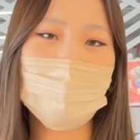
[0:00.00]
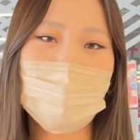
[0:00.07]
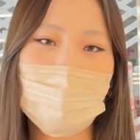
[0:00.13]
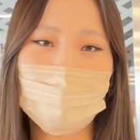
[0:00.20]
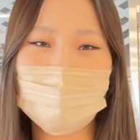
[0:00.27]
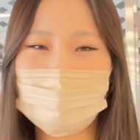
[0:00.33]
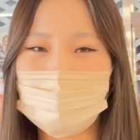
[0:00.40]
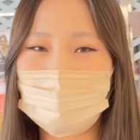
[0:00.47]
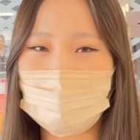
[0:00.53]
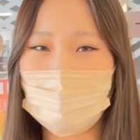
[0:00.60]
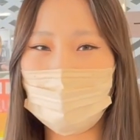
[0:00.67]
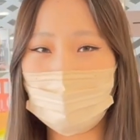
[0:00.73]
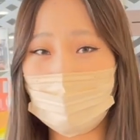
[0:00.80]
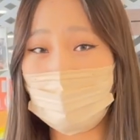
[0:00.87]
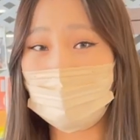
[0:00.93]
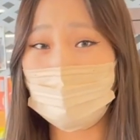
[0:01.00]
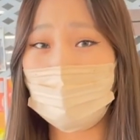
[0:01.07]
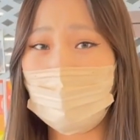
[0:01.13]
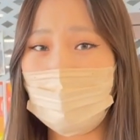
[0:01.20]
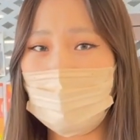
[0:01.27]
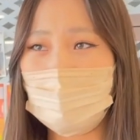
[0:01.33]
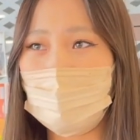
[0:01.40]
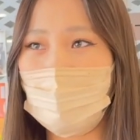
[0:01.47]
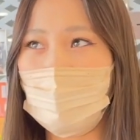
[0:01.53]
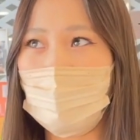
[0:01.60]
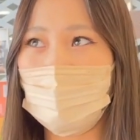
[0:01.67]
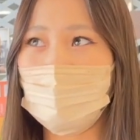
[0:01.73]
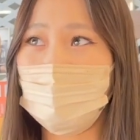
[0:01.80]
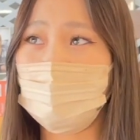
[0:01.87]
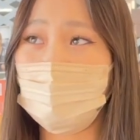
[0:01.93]
have this program
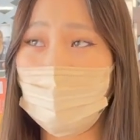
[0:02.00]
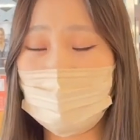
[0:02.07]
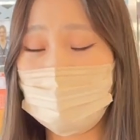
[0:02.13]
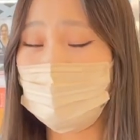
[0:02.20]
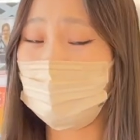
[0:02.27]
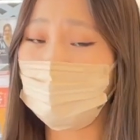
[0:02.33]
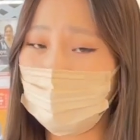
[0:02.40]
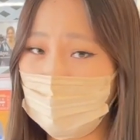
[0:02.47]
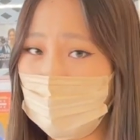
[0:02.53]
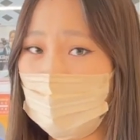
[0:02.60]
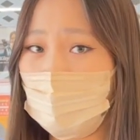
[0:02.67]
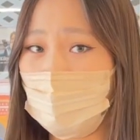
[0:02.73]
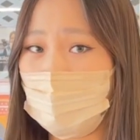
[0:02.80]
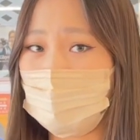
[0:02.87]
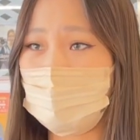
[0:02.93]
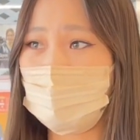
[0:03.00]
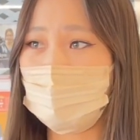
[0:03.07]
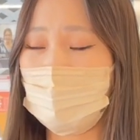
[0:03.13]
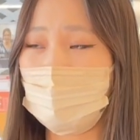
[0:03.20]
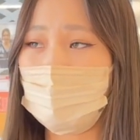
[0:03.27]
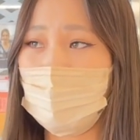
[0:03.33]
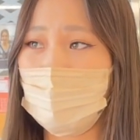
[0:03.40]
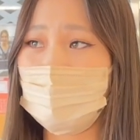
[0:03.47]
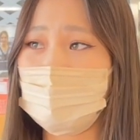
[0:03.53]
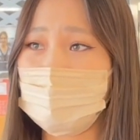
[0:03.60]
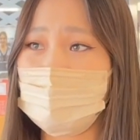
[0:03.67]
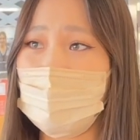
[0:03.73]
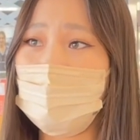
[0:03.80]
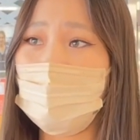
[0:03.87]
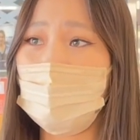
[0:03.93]
called Flight to Philly, which you can pay the
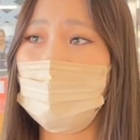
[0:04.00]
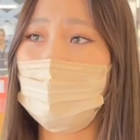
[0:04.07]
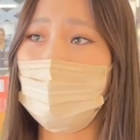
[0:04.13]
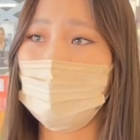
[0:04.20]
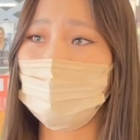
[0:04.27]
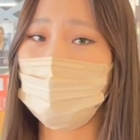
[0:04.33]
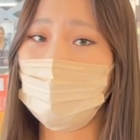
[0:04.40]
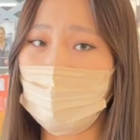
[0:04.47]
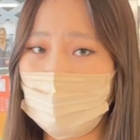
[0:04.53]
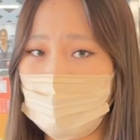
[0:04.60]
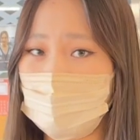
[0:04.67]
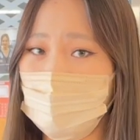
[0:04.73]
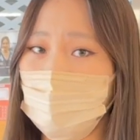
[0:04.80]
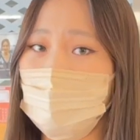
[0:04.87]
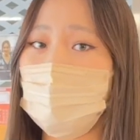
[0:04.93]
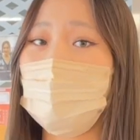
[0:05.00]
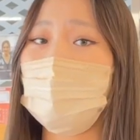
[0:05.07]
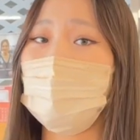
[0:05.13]
same amount tuition